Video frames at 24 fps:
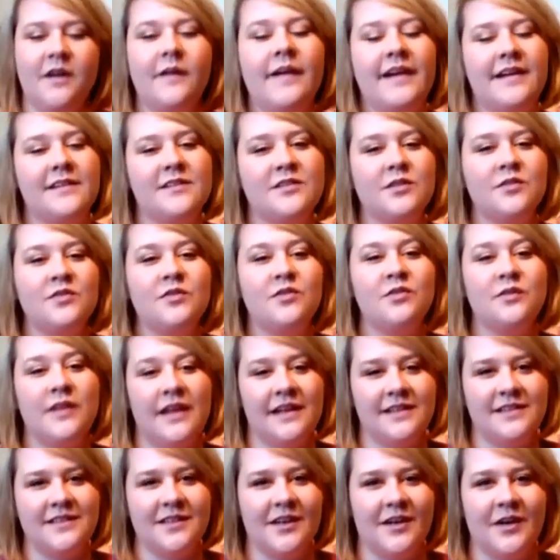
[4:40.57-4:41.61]
Okay, so 2
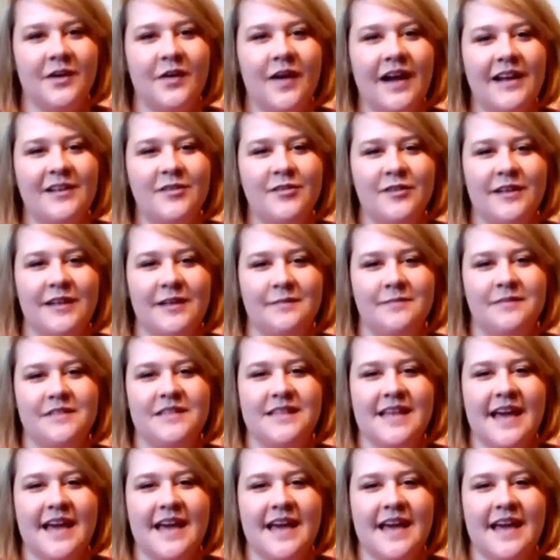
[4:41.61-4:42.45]
nights ago, I dreamed